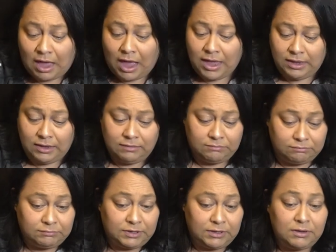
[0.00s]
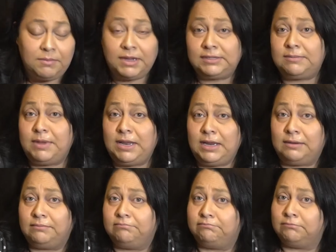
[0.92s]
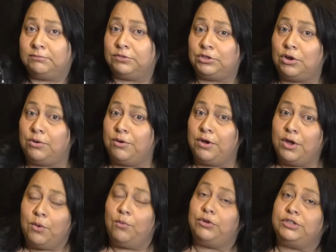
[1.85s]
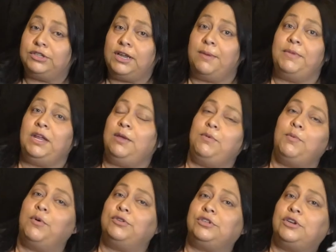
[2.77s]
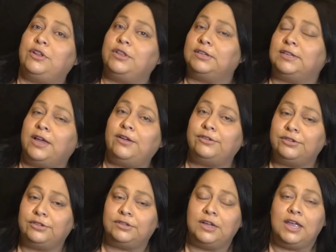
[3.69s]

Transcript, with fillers: I could make some money. So we'll see. I'm going to keep you posted on the sales.